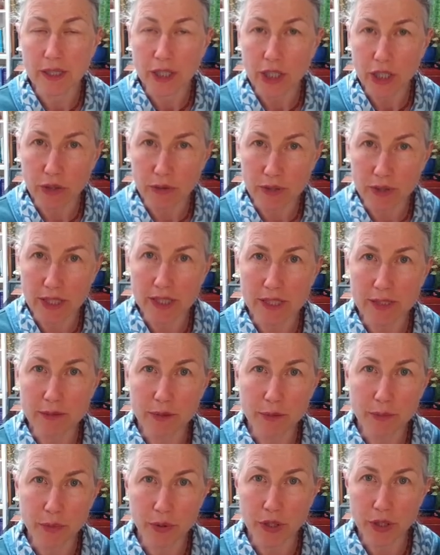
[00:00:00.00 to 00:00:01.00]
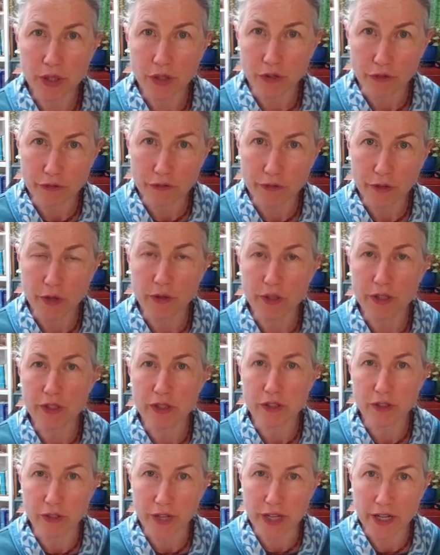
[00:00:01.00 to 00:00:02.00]
You need to be putting your focus,
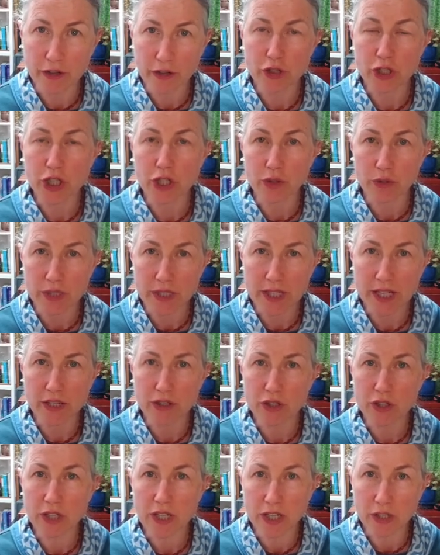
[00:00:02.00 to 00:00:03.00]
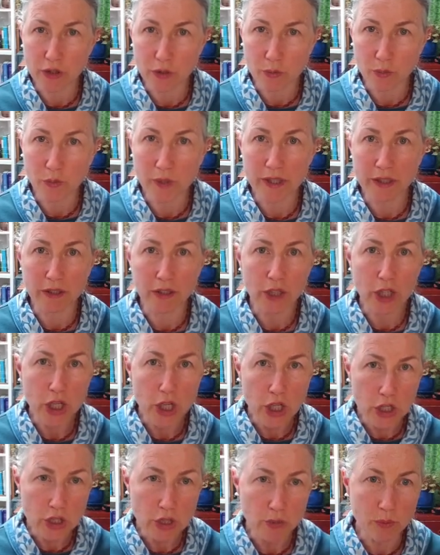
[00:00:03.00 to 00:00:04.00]
your energy, your attention, and your will
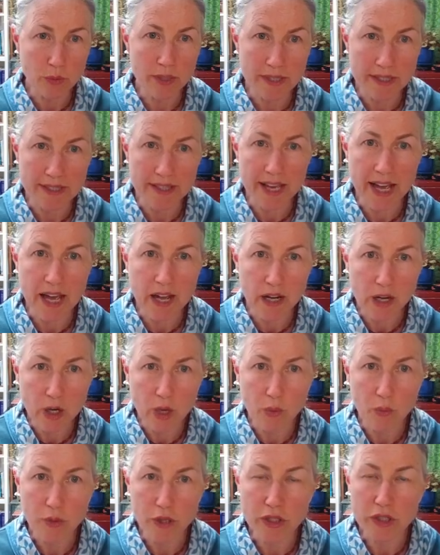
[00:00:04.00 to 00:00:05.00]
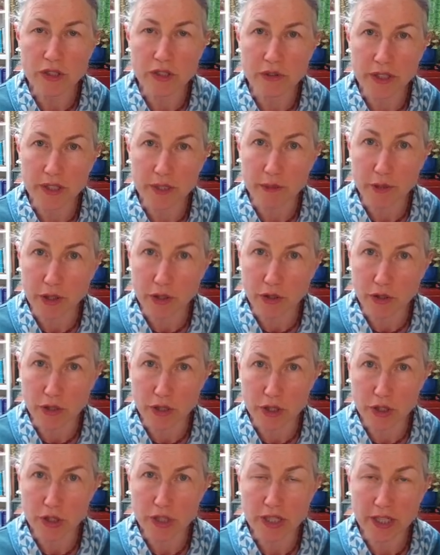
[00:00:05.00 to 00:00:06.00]
towards that which is going to be
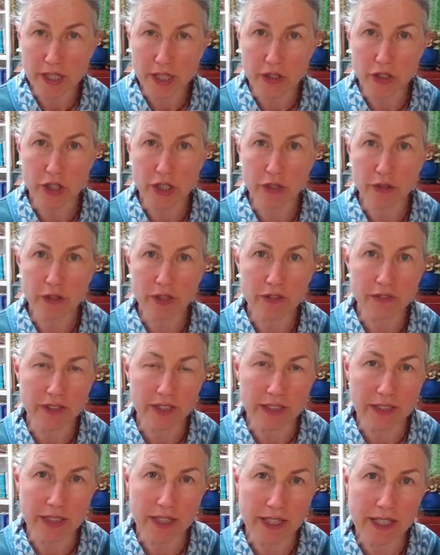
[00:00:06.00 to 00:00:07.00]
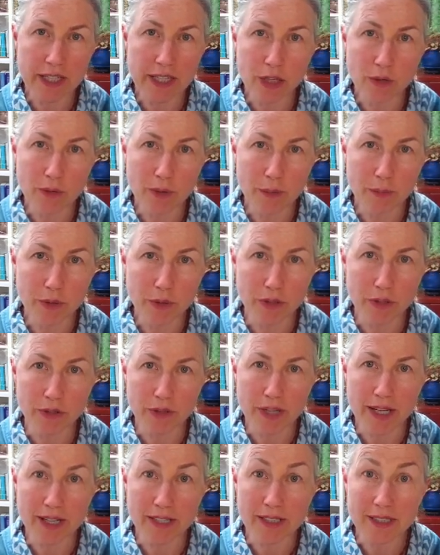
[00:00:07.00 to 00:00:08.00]
nourishing and generative and lining you up with your
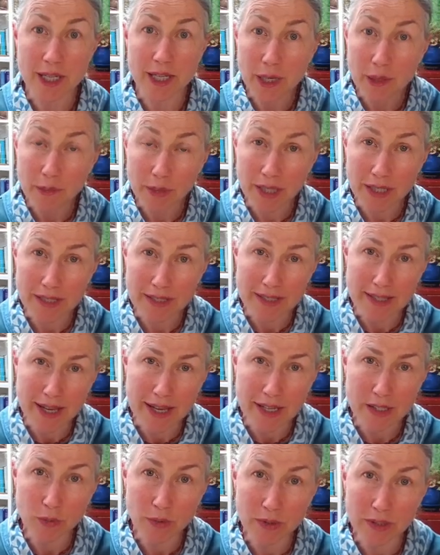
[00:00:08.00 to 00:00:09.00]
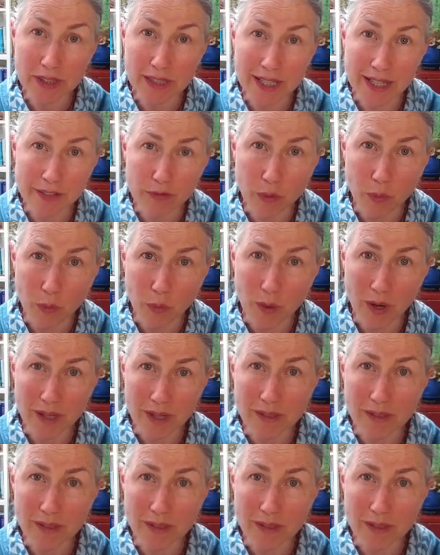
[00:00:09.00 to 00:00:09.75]
yes, because that's where life wants